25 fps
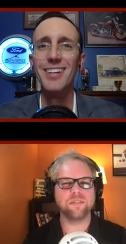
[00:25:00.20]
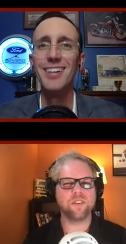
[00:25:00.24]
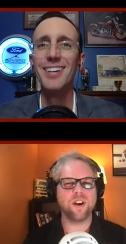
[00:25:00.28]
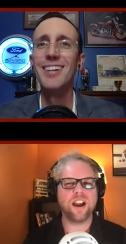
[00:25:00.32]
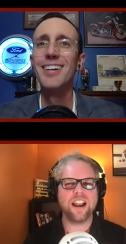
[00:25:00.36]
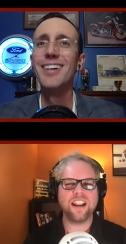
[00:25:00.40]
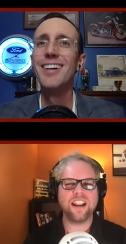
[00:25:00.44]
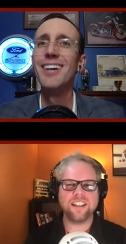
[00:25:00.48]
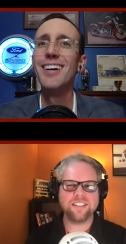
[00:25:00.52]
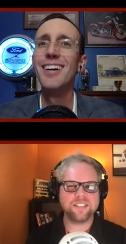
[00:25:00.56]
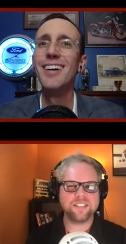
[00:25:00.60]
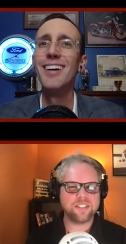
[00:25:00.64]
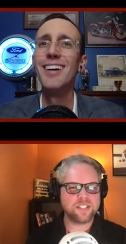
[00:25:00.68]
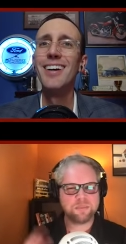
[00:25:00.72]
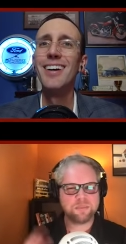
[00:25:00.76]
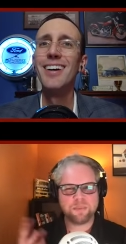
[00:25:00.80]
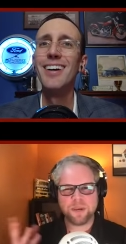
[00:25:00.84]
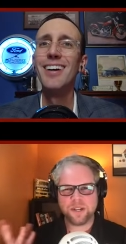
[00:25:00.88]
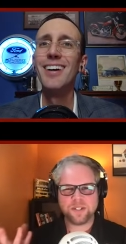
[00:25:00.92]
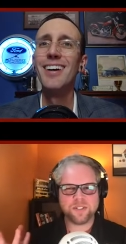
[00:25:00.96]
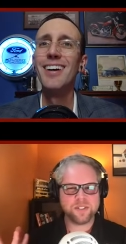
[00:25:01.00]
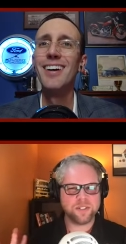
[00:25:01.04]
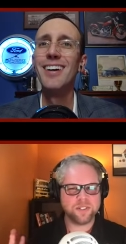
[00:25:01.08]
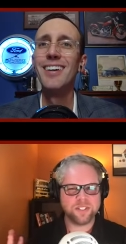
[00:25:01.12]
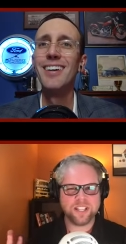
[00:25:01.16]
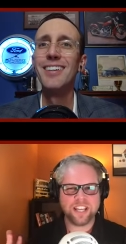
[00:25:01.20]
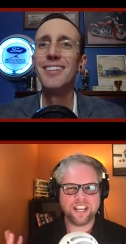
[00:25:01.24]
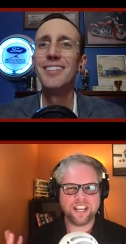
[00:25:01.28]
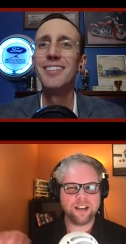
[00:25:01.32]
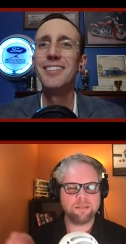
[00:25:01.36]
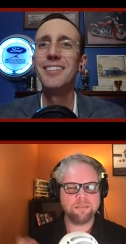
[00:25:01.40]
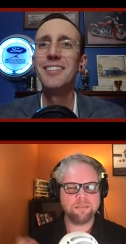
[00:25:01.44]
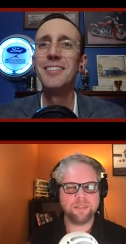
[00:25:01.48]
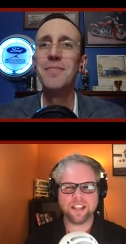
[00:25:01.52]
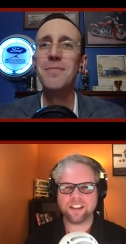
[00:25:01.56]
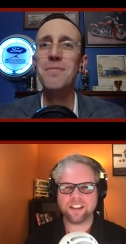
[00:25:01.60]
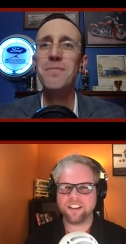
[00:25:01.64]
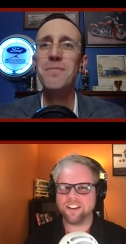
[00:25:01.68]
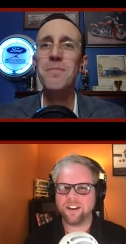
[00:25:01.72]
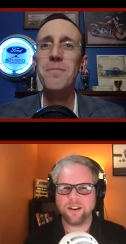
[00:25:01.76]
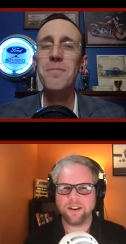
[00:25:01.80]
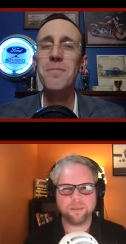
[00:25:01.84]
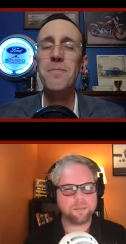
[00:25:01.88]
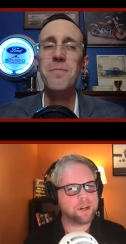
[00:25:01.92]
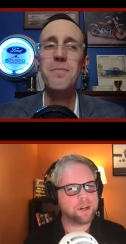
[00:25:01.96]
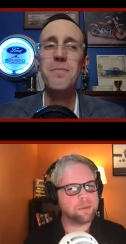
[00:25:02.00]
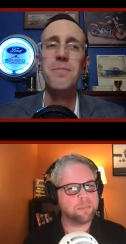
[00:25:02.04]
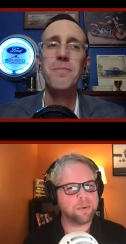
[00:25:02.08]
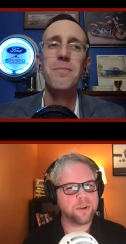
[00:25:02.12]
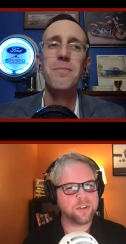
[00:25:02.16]
Speaker 1: Friday's a special day. I'm like, you know, I'm
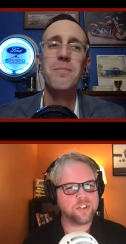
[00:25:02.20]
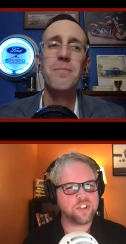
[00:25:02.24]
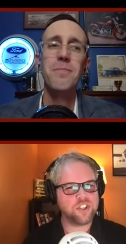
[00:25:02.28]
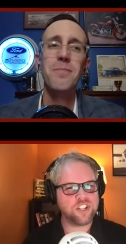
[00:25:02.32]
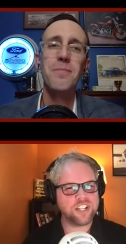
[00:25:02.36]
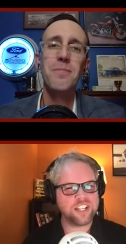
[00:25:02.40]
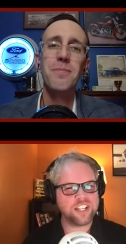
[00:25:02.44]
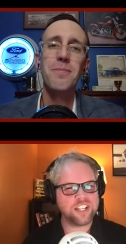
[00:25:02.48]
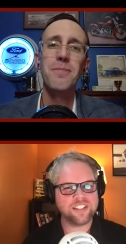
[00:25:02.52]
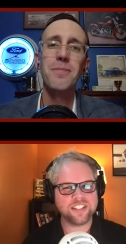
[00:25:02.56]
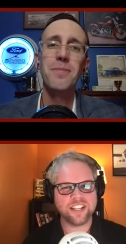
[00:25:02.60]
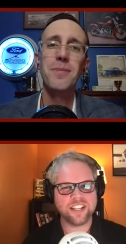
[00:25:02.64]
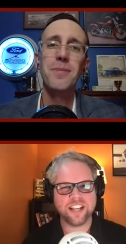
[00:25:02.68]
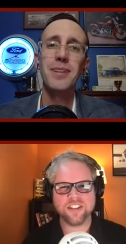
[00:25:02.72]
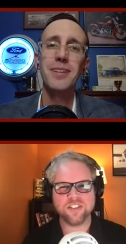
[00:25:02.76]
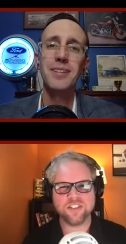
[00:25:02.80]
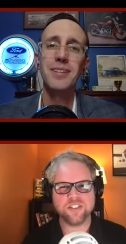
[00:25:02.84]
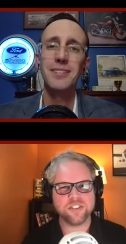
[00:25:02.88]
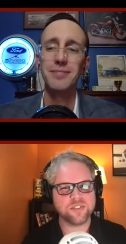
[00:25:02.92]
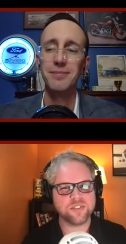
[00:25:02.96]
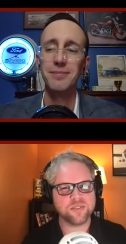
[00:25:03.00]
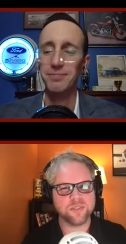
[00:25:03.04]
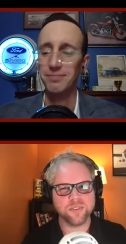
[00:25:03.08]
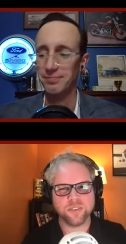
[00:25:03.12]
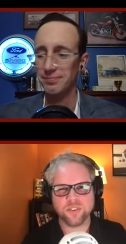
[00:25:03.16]
going to put jeans on just